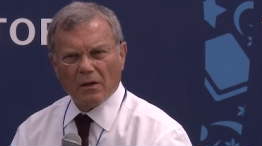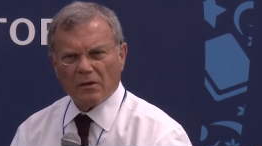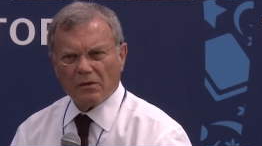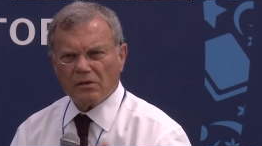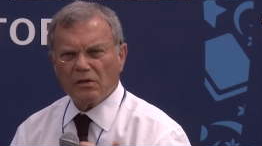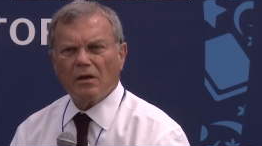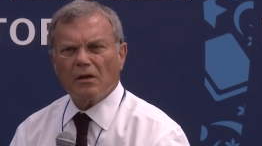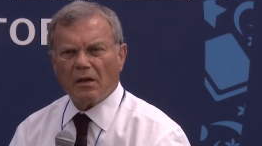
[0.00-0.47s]

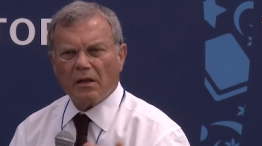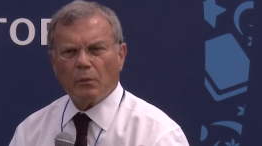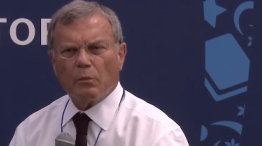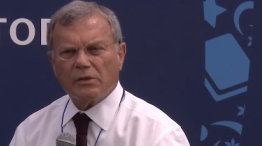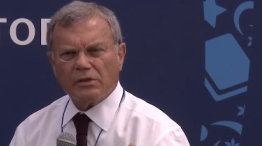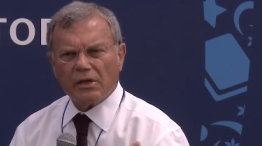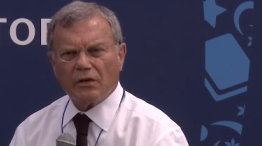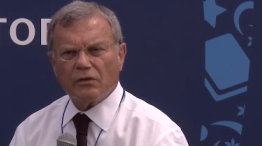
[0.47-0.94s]
certainly
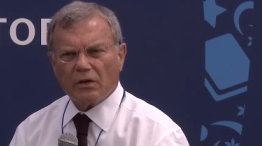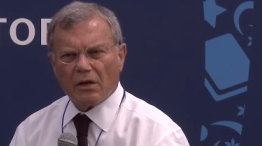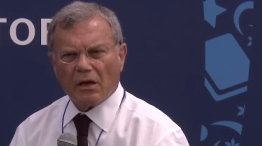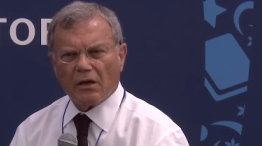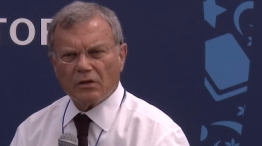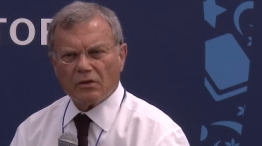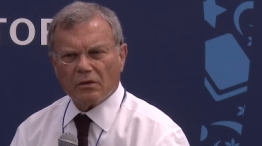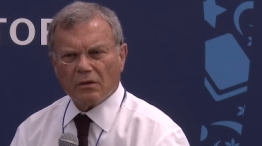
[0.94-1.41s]
was
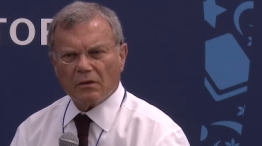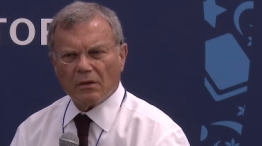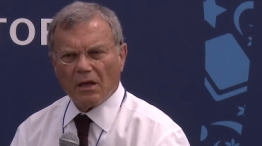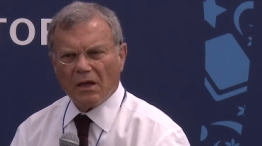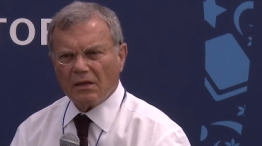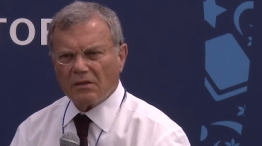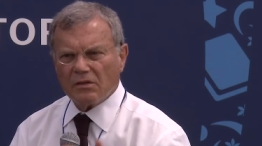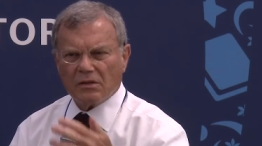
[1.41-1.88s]
education.
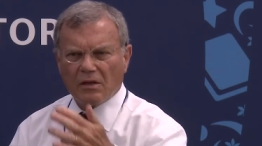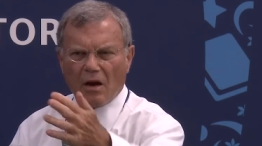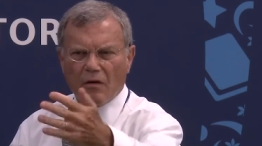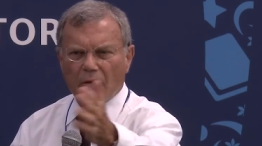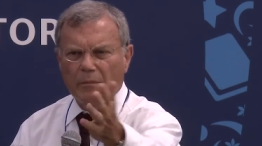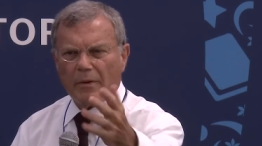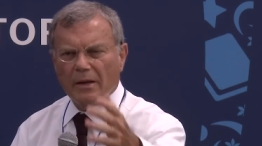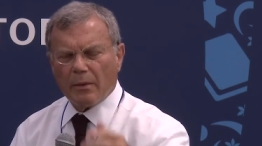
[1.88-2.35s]
It's
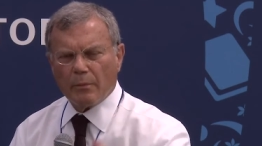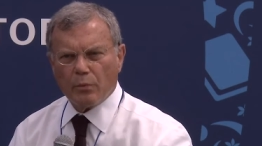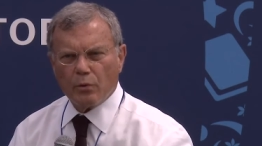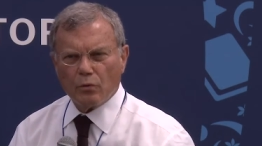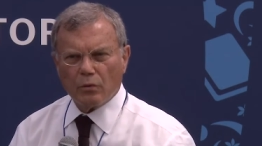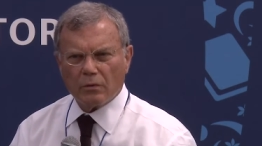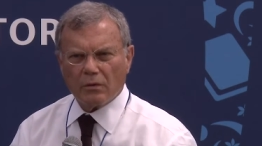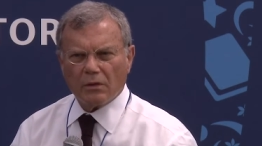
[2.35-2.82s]
terribly
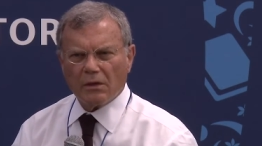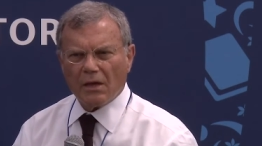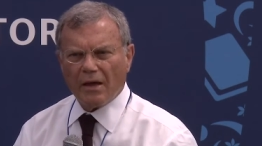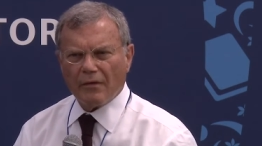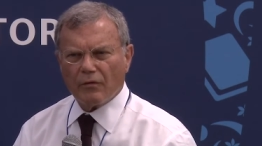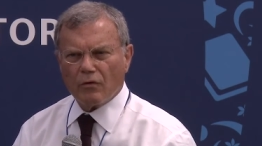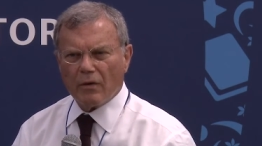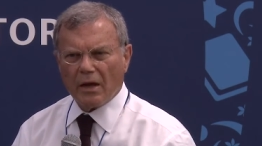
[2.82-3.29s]
important to
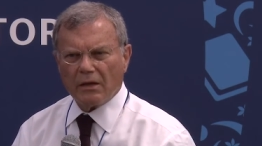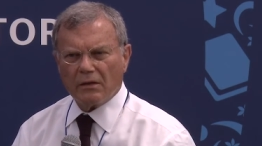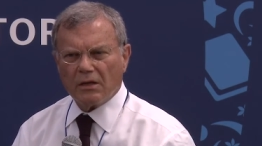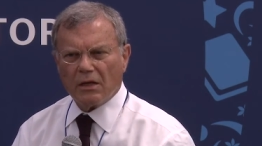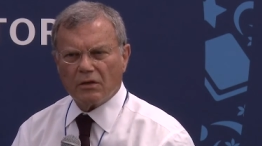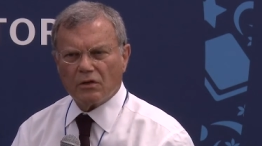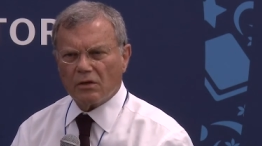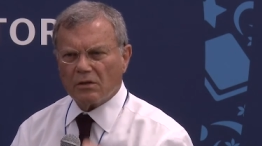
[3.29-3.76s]
have great
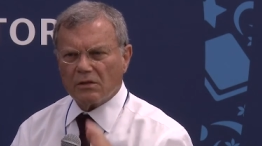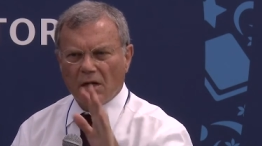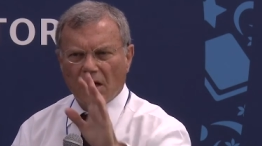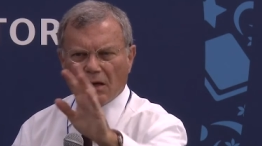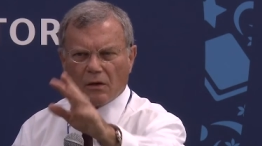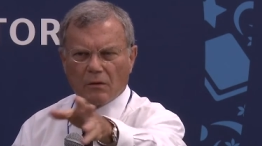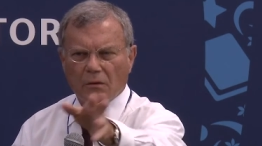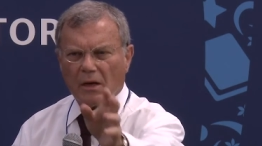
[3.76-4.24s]
teachers, and
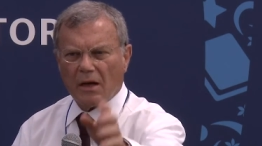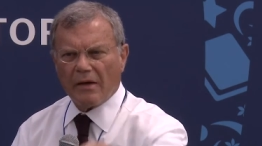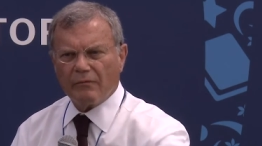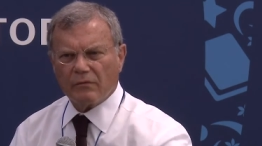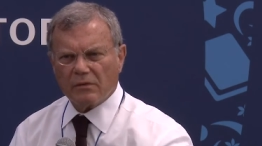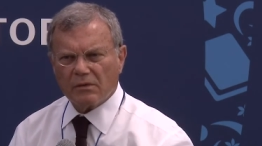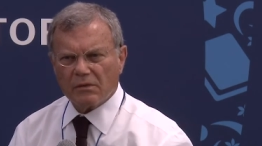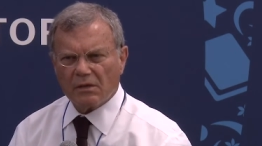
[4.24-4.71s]
I
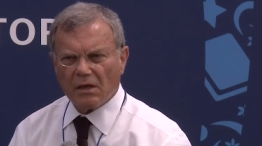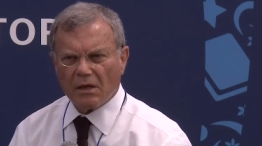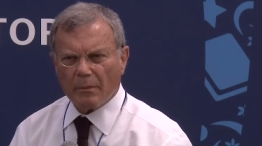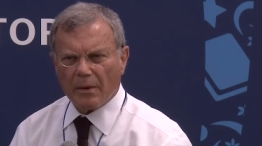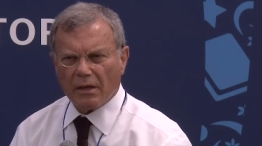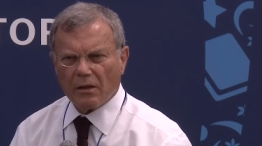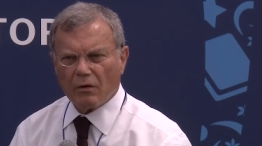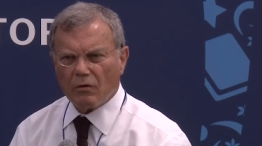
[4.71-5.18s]
haven't said
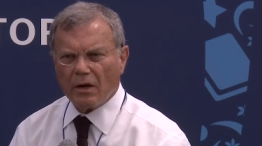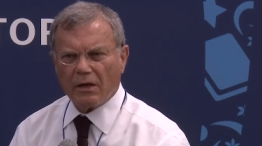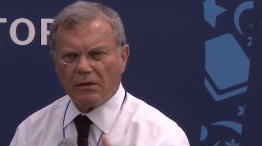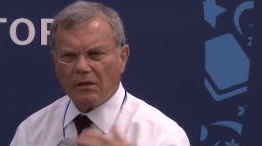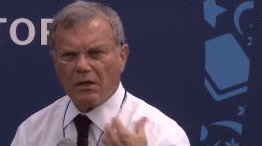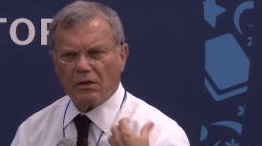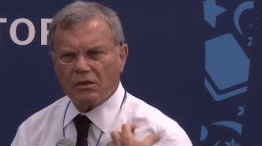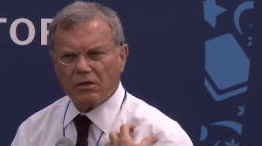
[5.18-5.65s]
about the great
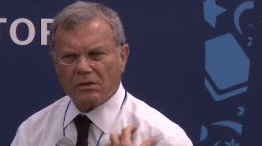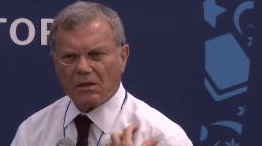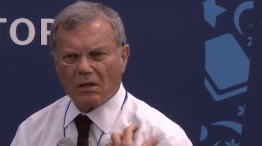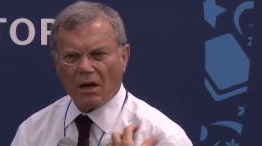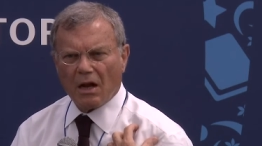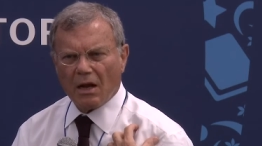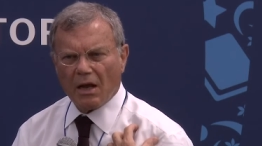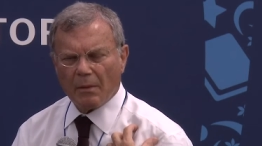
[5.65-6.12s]
teachers that
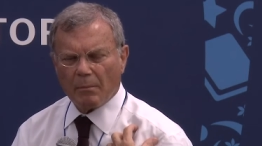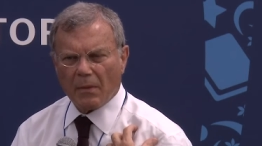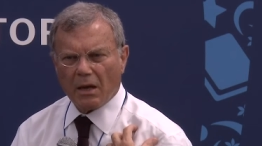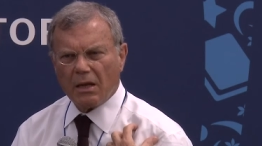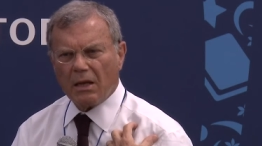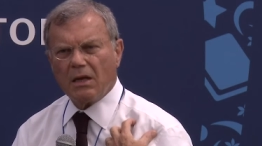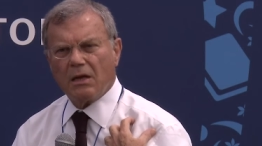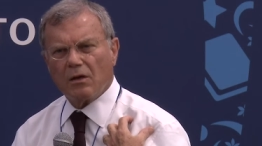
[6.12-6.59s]
I had.
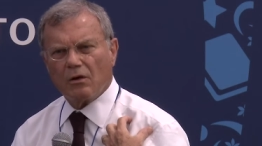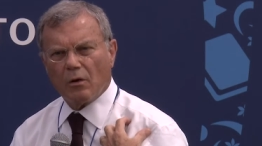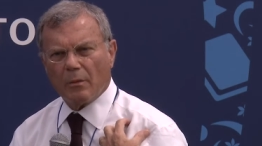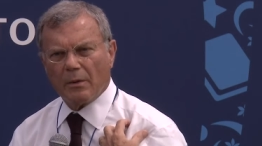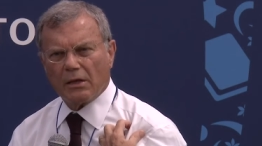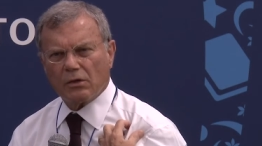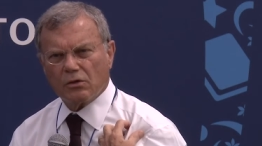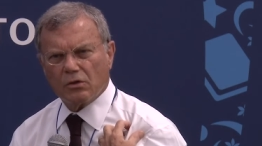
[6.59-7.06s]
My
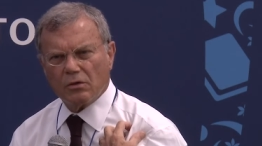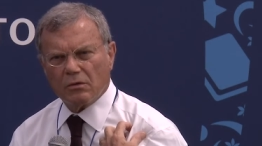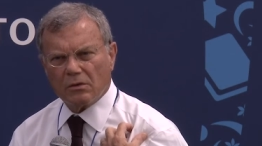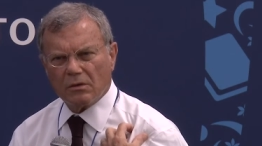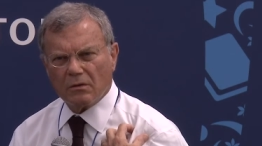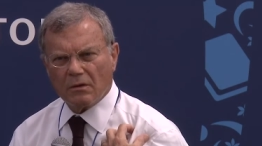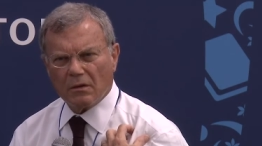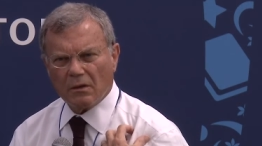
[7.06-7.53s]
economics
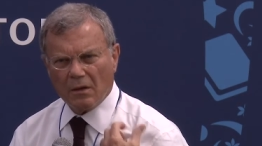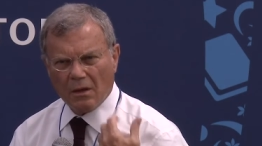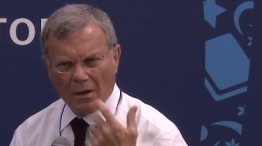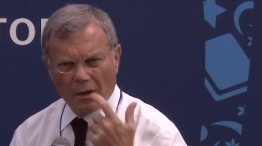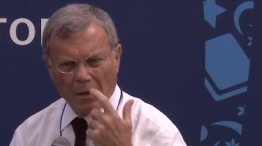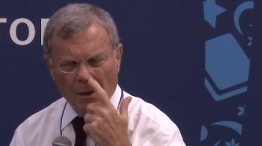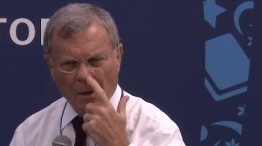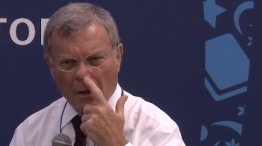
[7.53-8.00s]
tutor
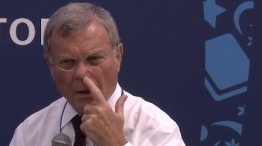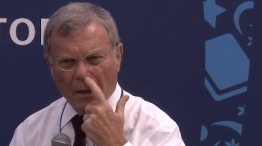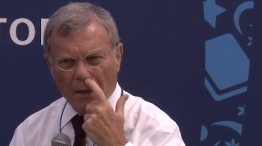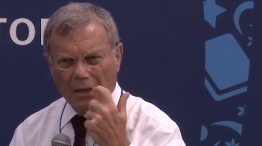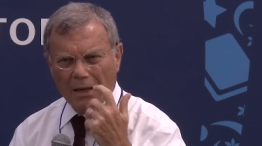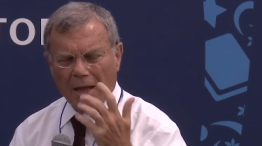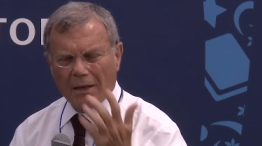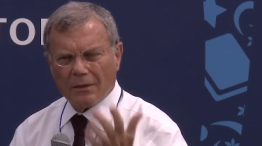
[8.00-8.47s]
at